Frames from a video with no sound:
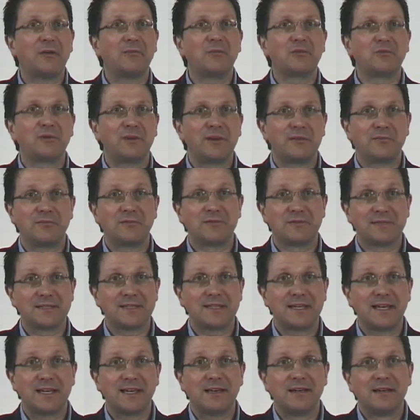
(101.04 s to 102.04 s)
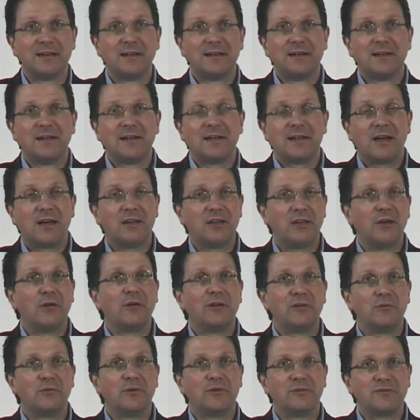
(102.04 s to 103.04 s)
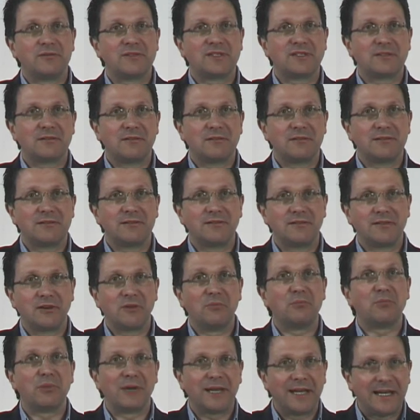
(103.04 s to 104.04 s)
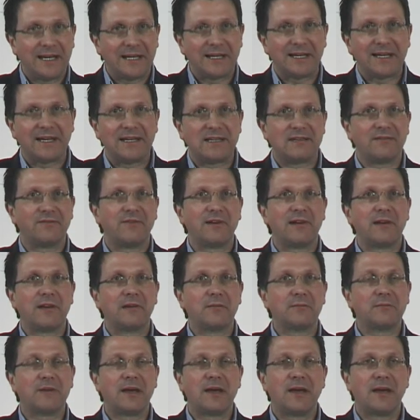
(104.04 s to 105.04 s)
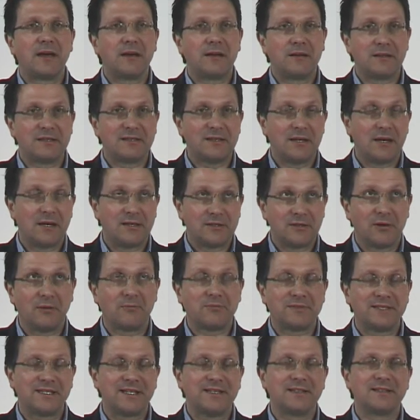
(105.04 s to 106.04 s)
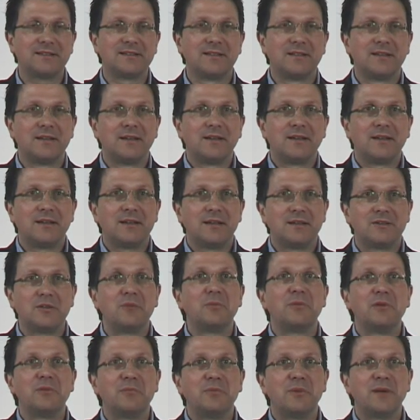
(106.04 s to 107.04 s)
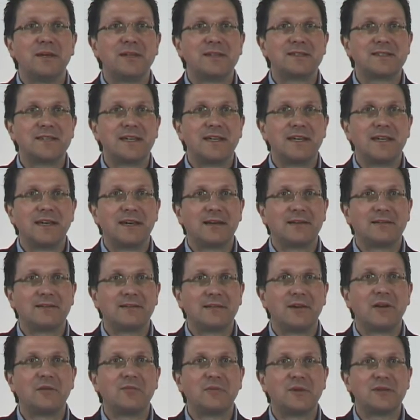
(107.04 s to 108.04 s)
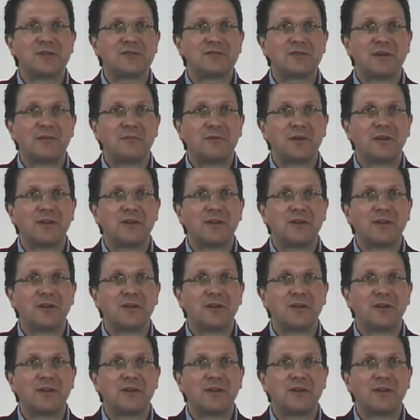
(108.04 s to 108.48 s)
up 21C, and the only ones to have completely adopted WBC and IP Stream